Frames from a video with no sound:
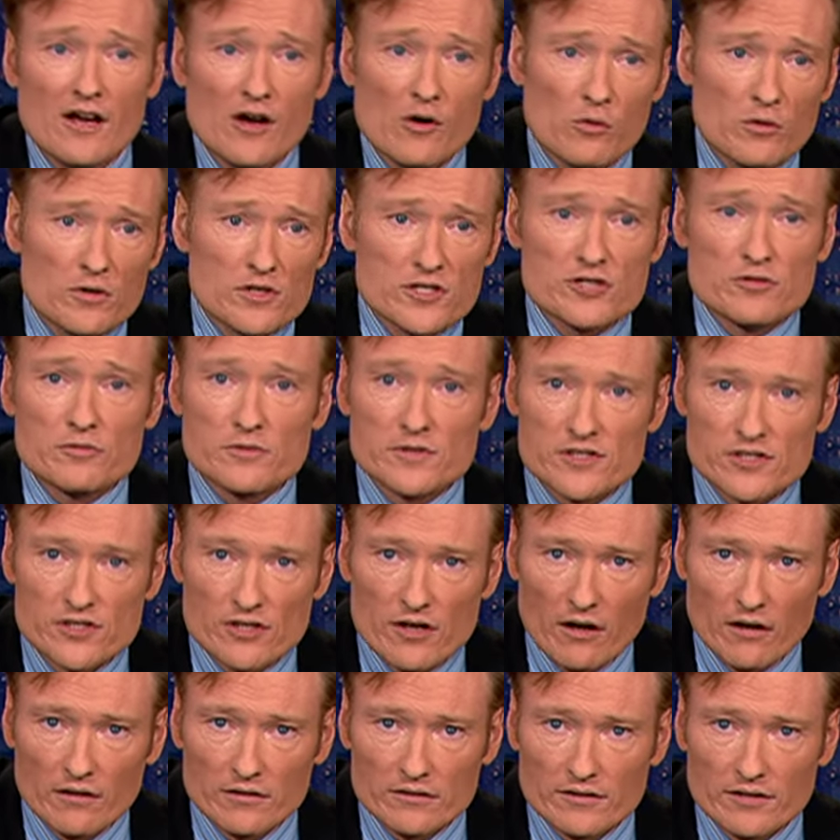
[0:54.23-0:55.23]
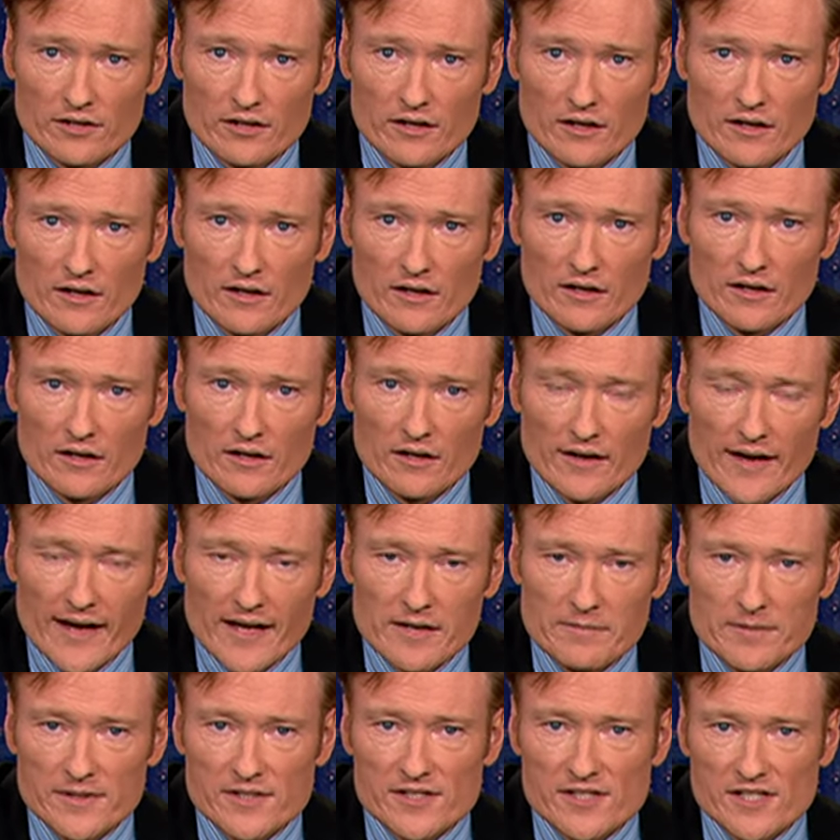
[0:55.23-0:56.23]
Well, as a result,
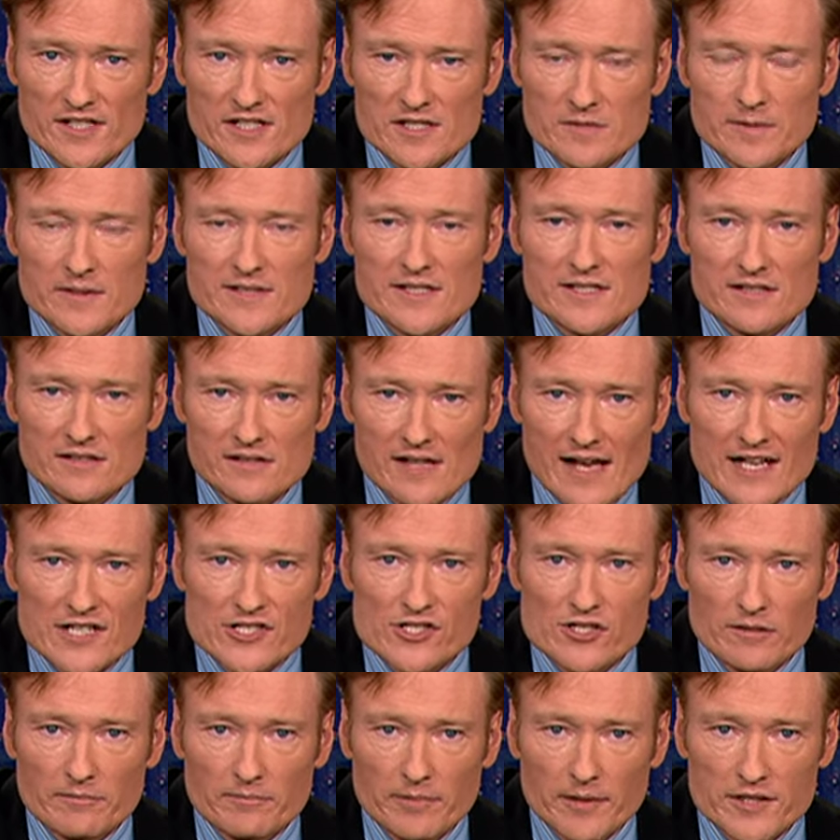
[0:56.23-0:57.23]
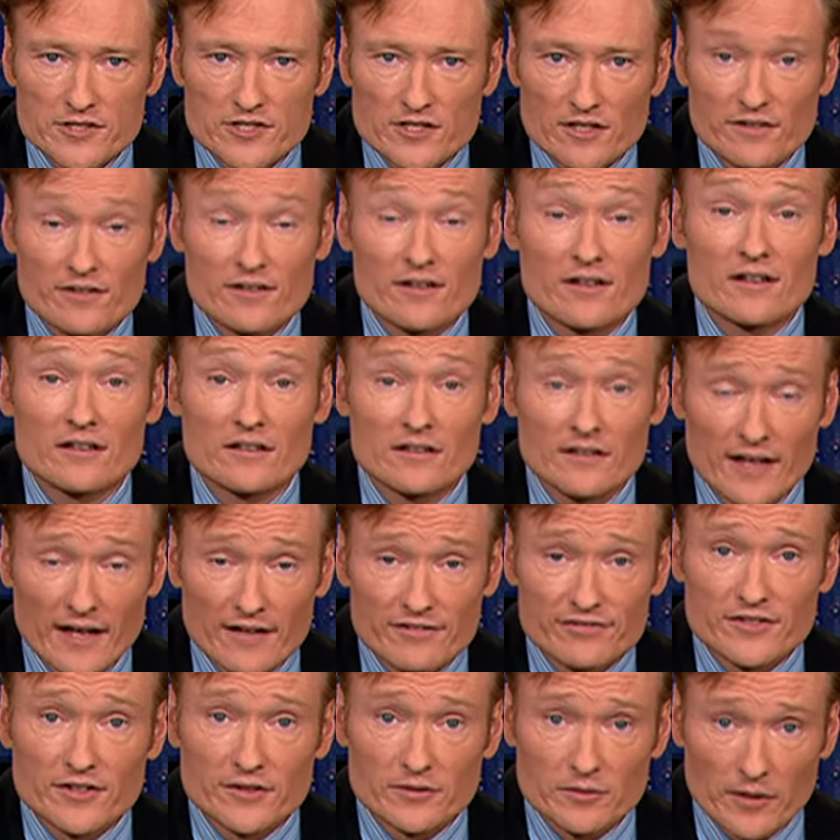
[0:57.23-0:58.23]
N B C has been slashing budgets
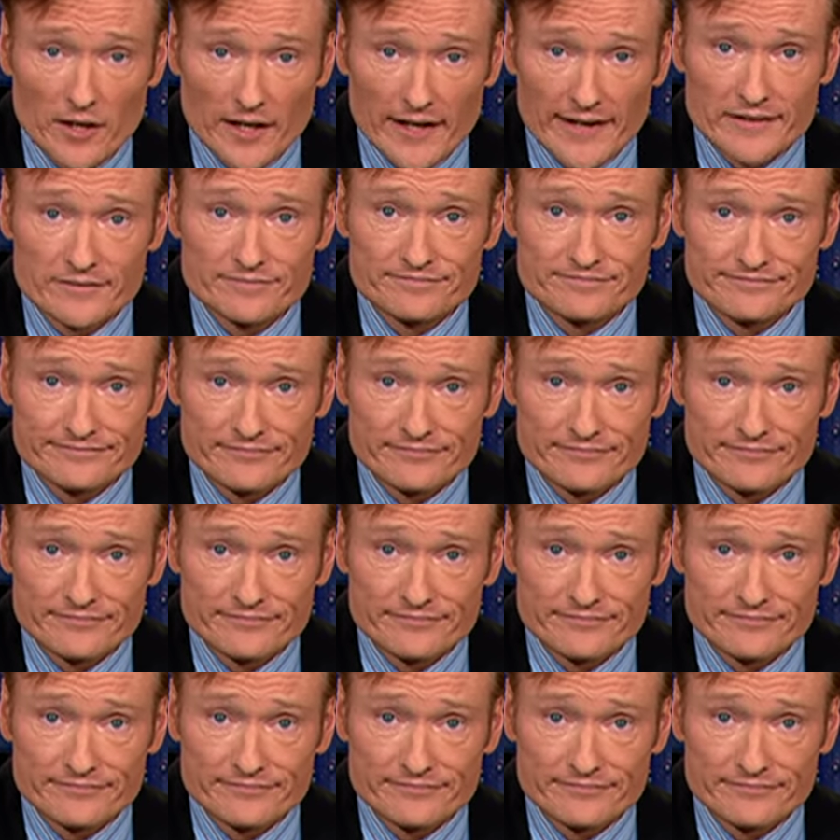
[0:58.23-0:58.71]
left and right,